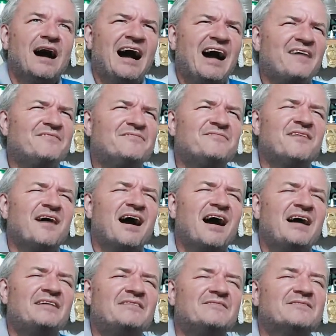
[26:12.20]
out of
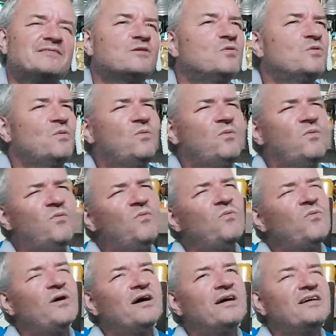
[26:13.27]
five.
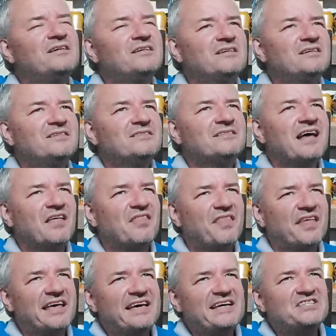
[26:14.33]
Ooh, now
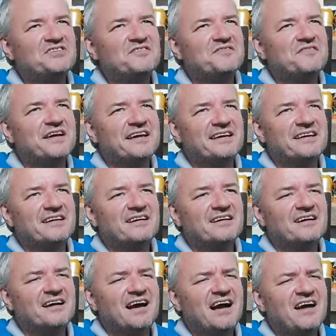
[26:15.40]
there's a thing.
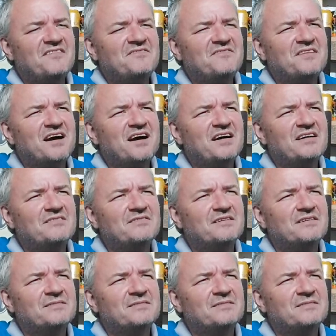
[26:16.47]
Out of five.